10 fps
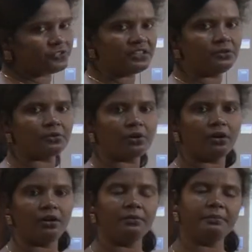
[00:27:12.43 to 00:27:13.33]
one you
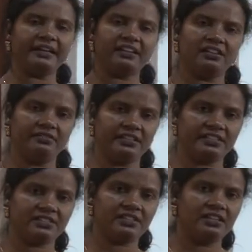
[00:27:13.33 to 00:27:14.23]
call medical
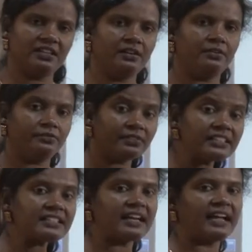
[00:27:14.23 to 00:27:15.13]
waste
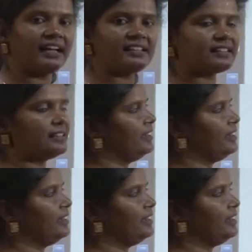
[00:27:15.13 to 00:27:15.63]
which has